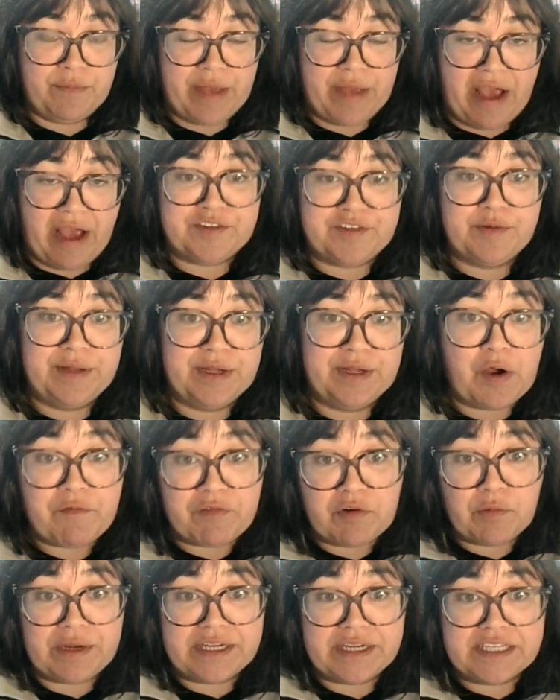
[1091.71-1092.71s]
after being
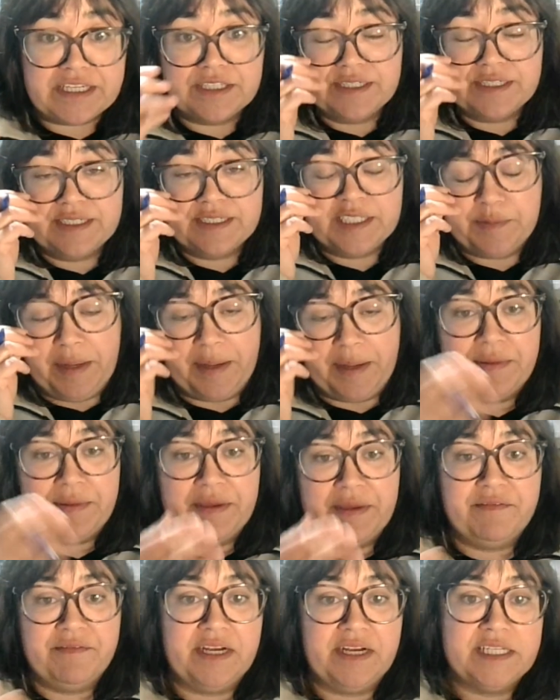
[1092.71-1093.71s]
overwintered, despite
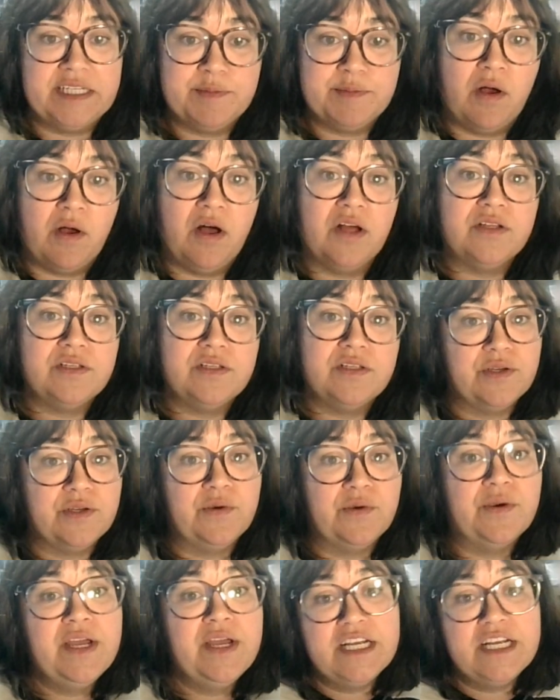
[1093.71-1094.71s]
being very small.
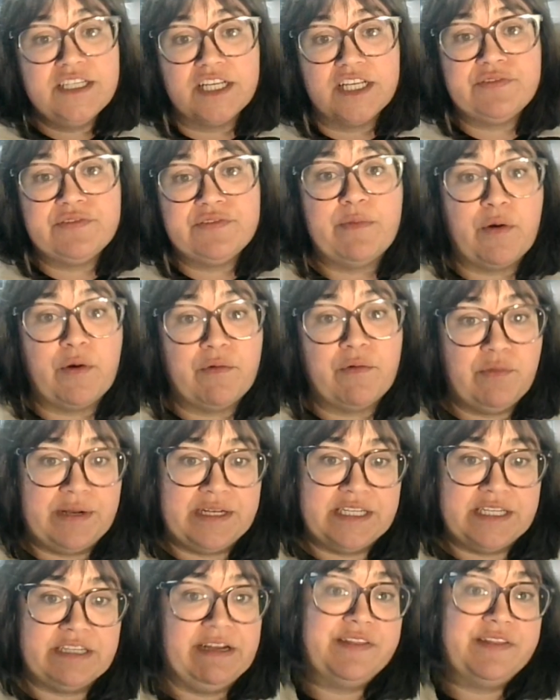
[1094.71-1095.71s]
So just from
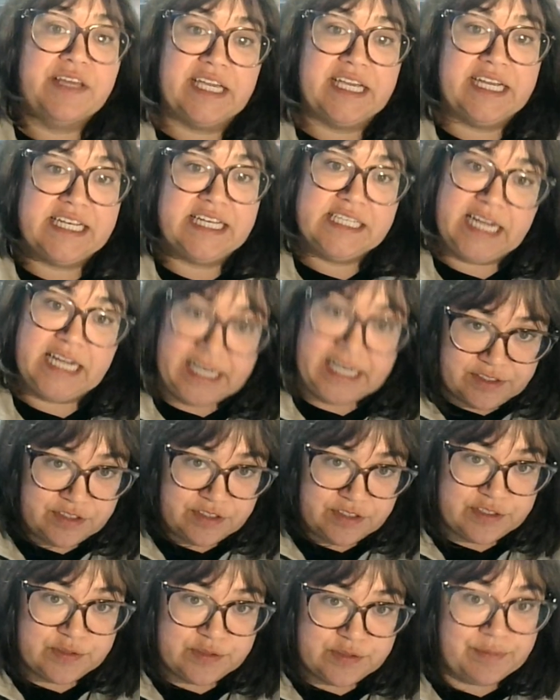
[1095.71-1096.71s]
overwintering the
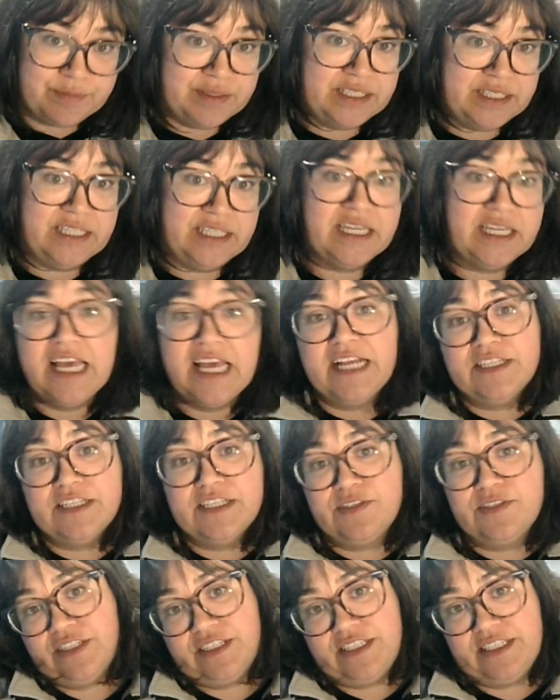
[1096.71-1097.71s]
containers normally.
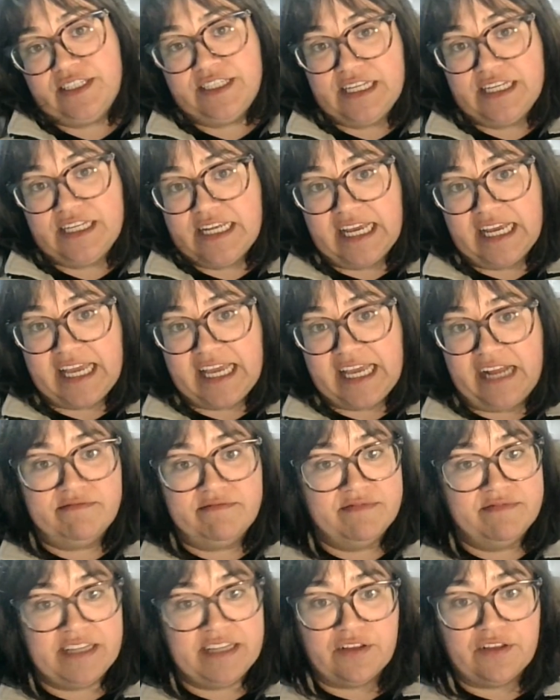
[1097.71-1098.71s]
So just,
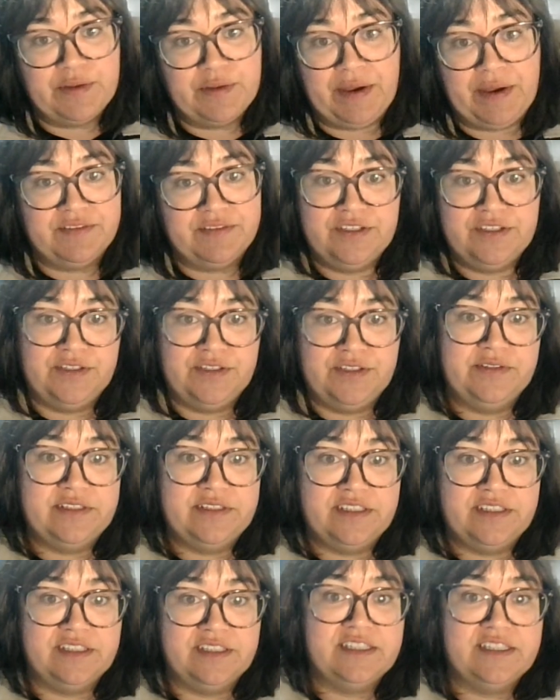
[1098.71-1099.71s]
again, that's all you have to do
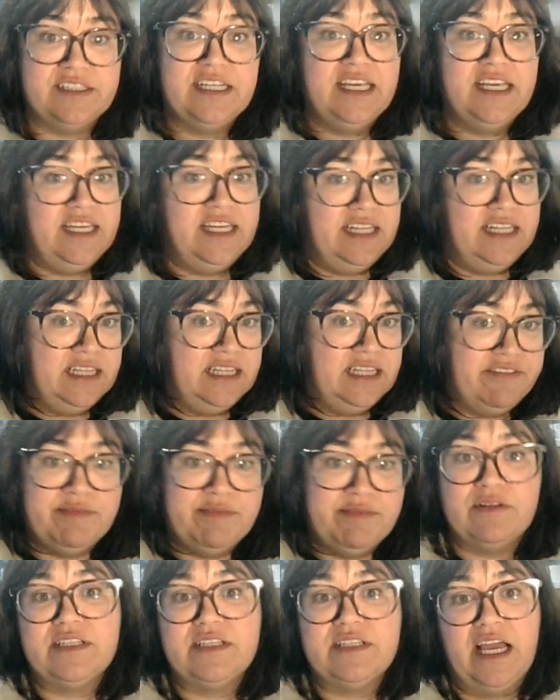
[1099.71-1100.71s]
is just leave them
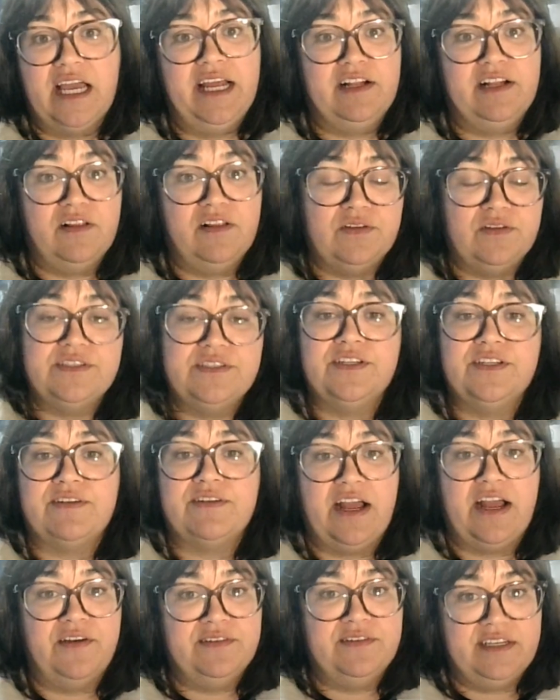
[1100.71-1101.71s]
outside close to the
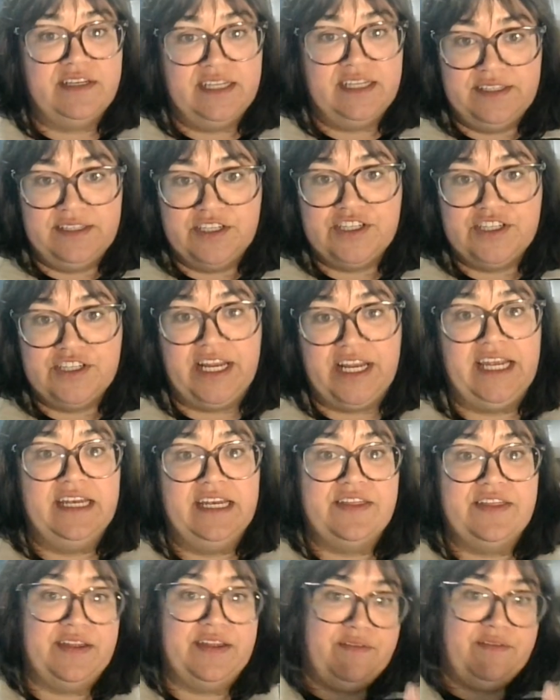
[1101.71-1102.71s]
ground in the shade.
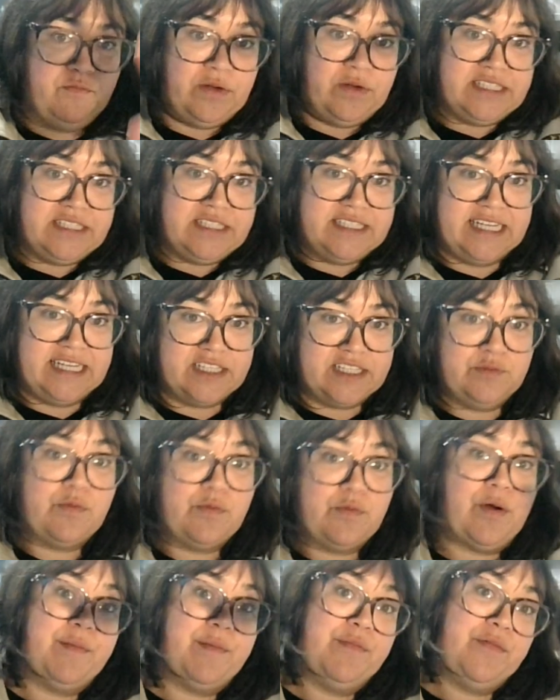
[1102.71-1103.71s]
And then once it gets
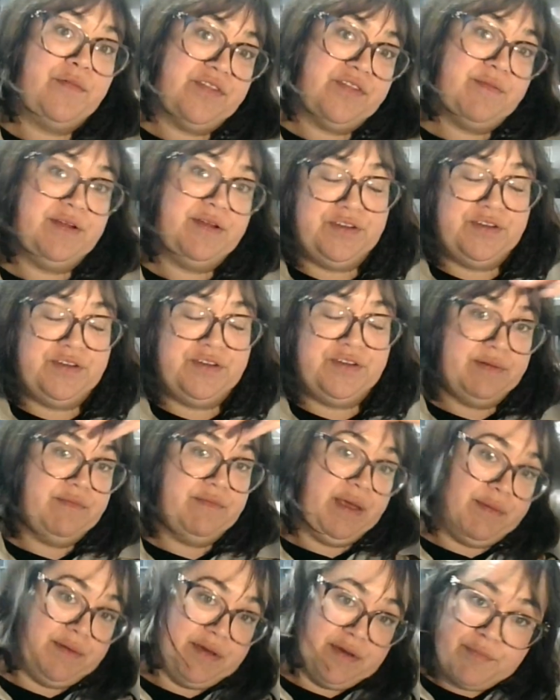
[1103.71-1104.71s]
warm, move them into
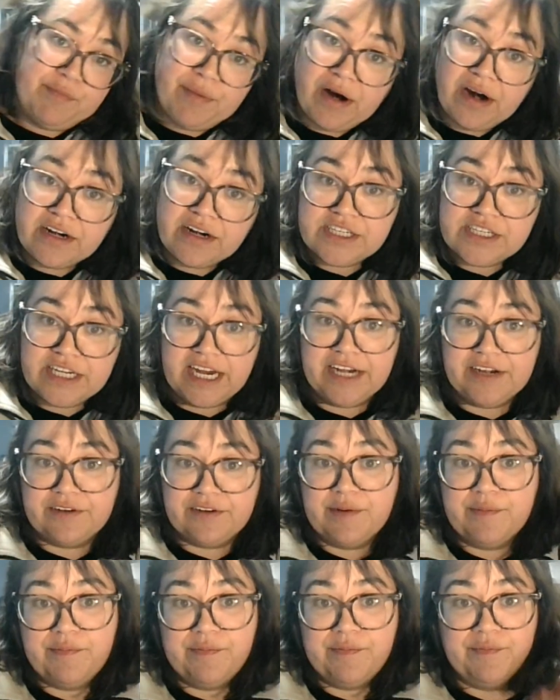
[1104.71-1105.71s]
maybe a part shade
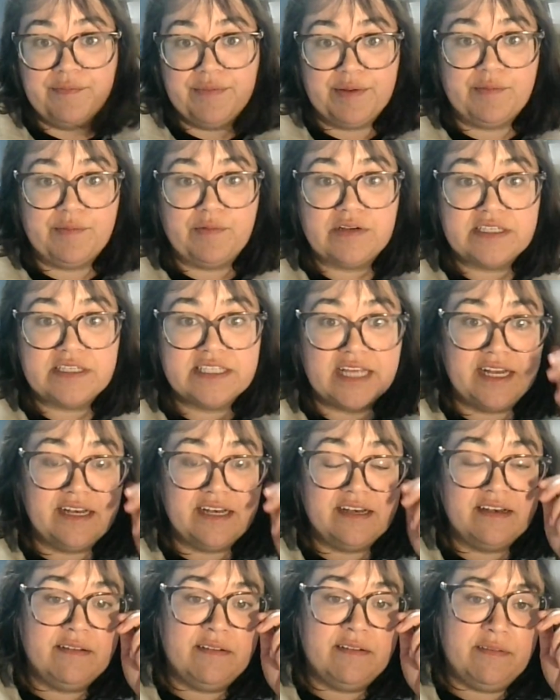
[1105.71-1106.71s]
or a bit more
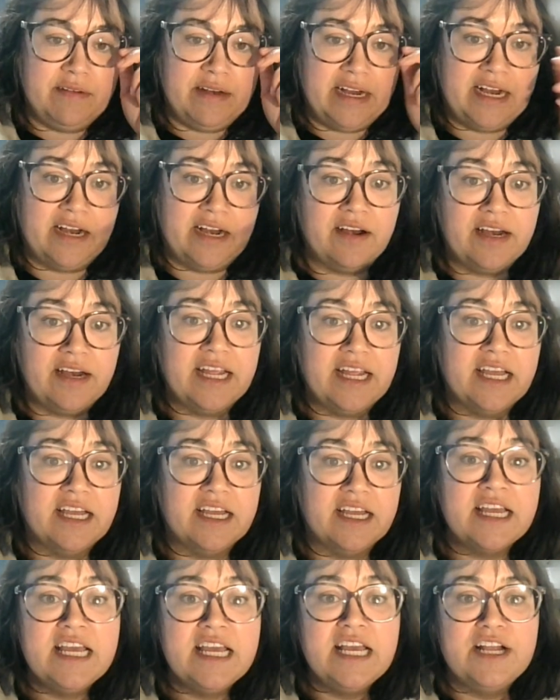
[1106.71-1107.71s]
sun
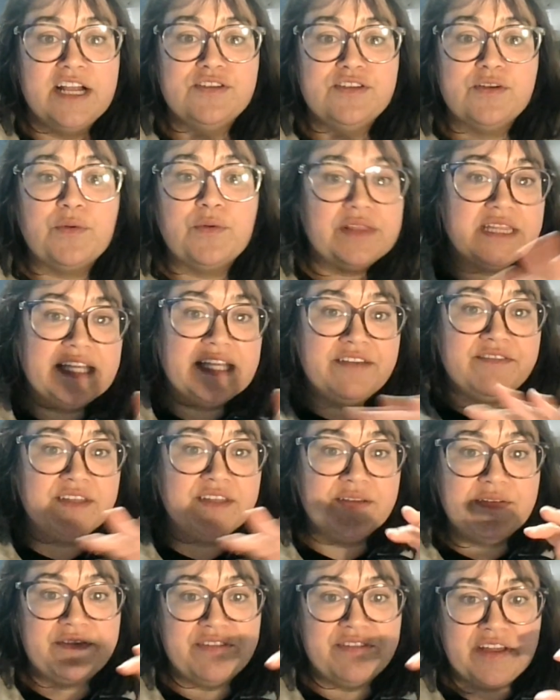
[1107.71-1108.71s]
area. Don't leave
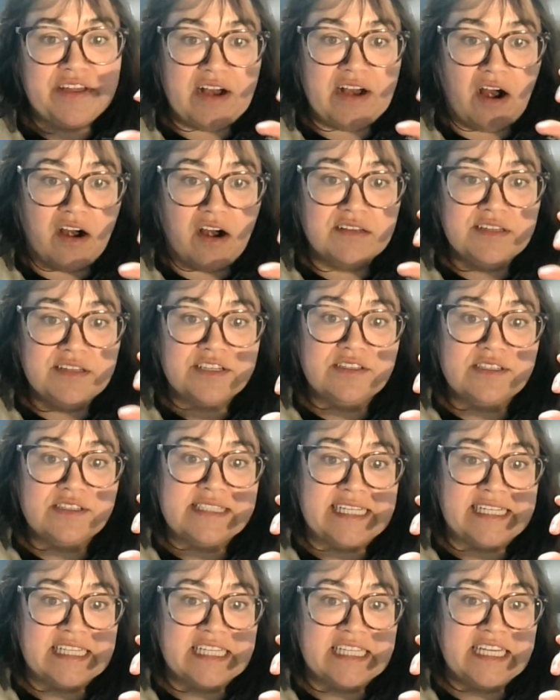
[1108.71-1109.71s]
them. If there are little
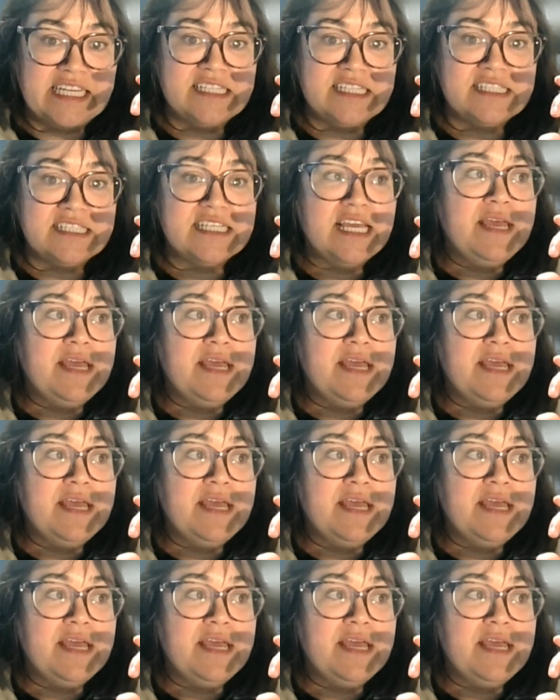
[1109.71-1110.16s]
seedlings,